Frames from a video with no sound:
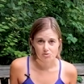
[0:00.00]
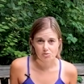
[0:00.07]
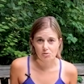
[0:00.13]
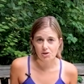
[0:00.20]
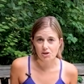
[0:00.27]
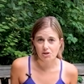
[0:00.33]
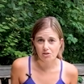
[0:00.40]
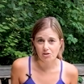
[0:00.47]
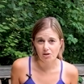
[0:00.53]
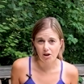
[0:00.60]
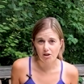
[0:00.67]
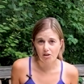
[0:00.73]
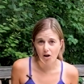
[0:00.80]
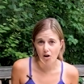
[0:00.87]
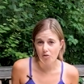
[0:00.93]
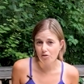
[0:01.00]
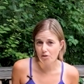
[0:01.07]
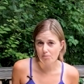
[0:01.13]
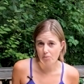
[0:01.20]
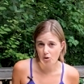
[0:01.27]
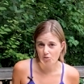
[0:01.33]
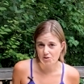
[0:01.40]
So here are all the
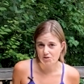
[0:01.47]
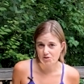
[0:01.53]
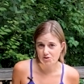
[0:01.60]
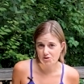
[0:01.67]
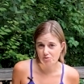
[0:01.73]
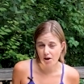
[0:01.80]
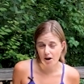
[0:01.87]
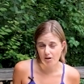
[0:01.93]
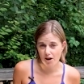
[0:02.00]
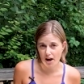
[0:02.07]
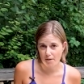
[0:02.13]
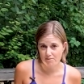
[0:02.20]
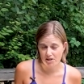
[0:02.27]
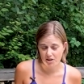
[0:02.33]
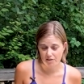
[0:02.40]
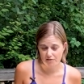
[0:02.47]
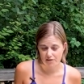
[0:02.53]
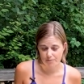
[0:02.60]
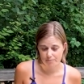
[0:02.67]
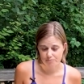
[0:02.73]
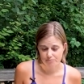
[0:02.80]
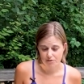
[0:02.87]
components to our Omnia
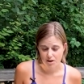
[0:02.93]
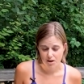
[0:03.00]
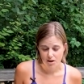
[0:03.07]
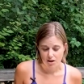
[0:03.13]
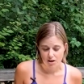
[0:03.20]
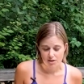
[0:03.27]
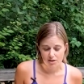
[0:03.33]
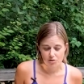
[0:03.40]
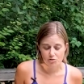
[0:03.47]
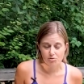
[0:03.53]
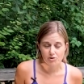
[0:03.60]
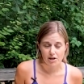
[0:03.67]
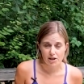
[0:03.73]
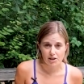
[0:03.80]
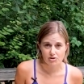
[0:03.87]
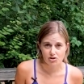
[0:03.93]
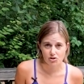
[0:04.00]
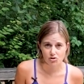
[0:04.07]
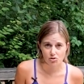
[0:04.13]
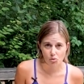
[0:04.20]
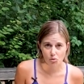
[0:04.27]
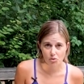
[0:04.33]
oven. Now you can
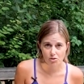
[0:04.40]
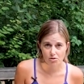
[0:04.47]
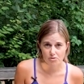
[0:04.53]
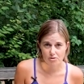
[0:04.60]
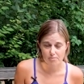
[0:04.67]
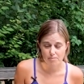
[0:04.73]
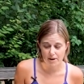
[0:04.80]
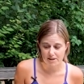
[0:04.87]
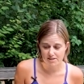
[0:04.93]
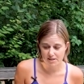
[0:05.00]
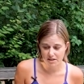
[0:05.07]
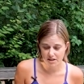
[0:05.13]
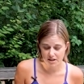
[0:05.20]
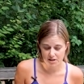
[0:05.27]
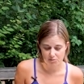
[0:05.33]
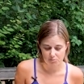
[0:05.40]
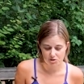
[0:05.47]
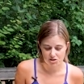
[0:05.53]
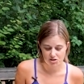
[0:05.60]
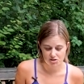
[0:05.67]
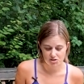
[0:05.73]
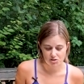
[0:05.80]
just order the basic kit,
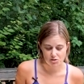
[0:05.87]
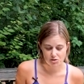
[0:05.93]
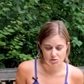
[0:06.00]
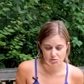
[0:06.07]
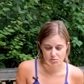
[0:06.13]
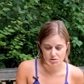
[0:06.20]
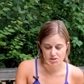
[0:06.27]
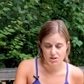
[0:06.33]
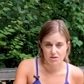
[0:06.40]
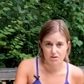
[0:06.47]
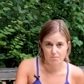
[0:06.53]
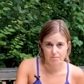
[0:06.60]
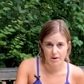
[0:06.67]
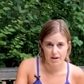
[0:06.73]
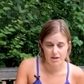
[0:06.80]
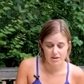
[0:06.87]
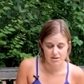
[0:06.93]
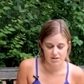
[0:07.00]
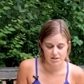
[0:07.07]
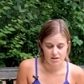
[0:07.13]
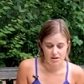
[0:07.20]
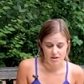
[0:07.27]
which includes the
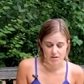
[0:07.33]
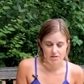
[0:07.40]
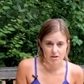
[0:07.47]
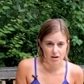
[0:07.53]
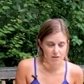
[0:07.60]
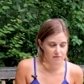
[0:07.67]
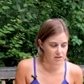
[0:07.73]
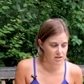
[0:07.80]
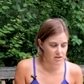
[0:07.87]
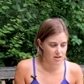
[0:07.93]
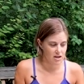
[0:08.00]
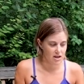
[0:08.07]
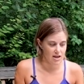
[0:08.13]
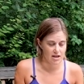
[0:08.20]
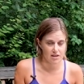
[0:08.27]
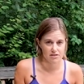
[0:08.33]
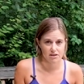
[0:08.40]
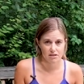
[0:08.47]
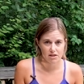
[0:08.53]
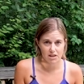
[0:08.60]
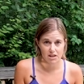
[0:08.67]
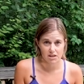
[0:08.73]
base, the oven, and
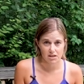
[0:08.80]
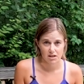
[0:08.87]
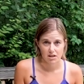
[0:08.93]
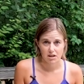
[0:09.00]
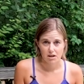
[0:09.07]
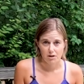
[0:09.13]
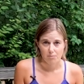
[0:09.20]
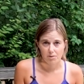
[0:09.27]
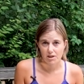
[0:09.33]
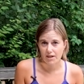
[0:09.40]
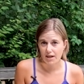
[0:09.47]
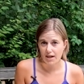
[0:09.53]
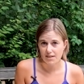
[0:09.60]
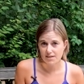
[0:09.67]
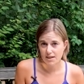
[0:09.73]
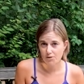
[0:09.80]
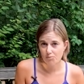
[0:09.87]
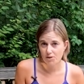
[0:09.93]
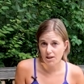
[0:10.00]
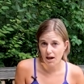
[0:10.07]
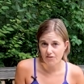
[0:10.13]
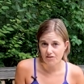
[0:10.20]
the lid. But like I said,
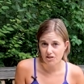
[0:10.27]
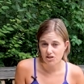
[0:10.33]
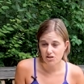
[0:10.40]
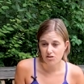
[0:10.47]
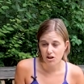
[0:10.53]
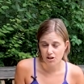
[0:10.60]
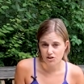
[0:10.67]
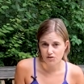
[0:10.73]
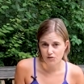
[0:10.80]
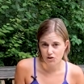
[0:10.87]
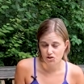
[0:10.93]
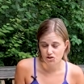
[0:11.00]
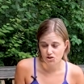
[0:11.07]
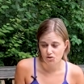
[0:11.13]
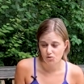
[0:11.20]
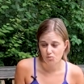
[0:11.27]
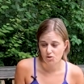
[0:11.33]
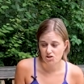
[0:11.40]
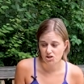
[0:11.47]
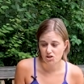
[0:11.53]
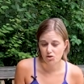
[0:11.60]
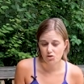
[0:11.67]
we got the deluxe version,
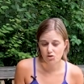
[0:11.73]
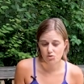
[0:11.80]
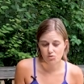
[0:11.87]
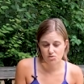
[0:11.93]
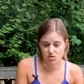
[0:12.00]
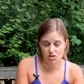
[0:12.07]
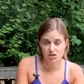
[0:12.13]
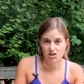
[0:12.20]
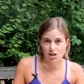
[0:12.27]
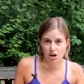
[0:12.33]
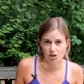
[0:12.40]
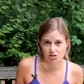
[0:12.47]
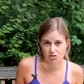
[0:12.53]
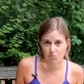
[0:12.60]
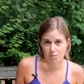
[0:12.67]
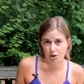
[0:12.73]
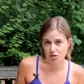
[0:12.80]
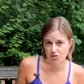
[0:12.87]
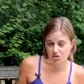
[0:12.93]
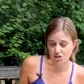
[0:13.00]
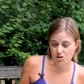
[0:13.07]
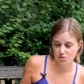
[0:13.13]
which includes the extra
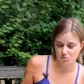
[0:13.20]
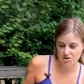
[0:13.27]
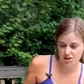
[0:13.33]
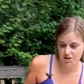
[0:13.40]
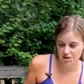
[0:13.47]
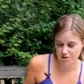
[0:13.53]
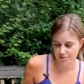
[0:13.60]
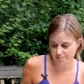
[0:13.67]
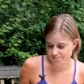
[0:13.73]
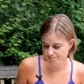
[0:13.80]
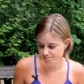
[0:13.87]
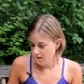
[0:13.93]
parts that you see here.